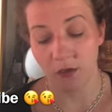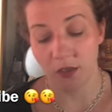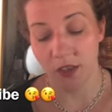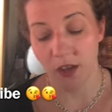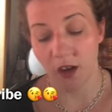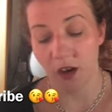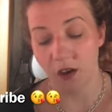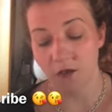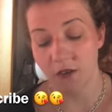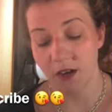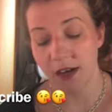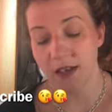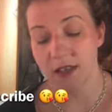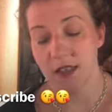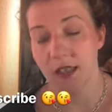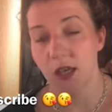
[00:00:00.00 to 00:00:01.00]
they are
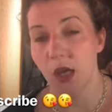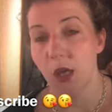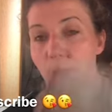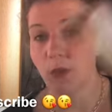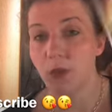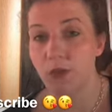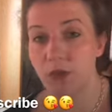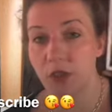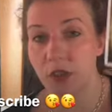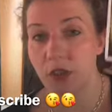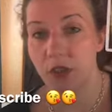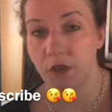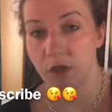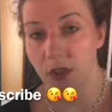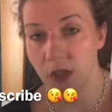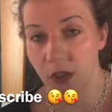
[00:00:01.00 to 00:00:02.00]
rising up really,
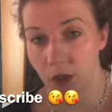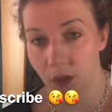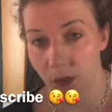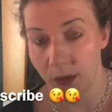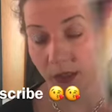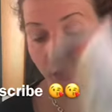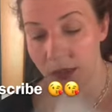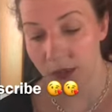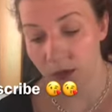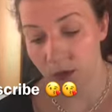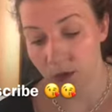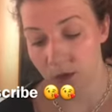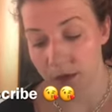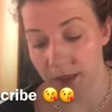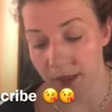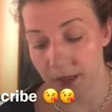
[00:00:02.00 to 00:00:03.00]
really quickly,
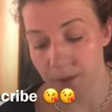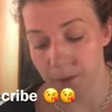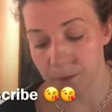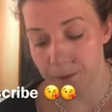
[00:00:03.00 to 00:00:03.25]
okay?